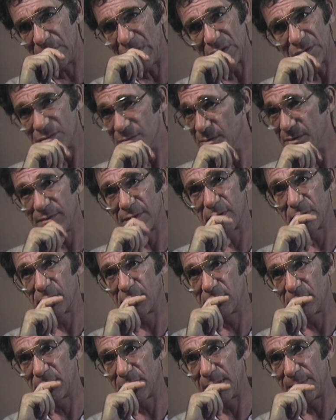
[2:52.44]
Terrific.
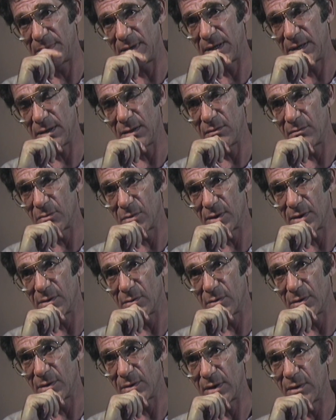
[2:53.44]
I mean, I love
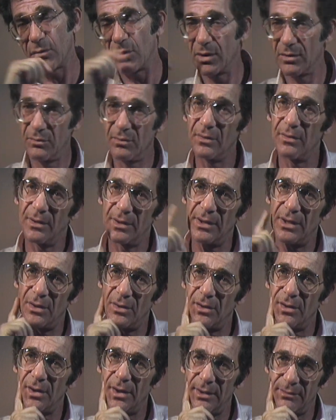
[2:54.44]
working with her. I worked with her again
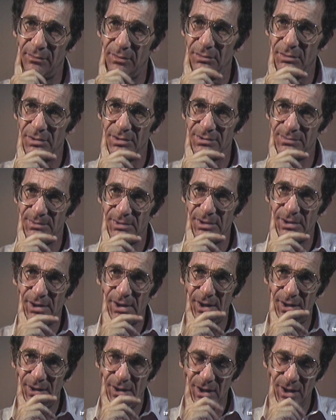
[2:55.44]
on Electric Horseman, and
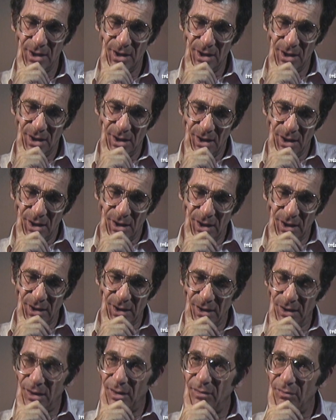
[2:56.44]
I
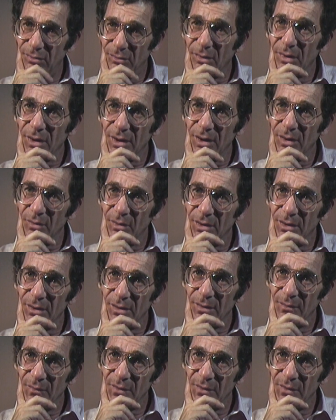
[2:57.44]
I love working with her.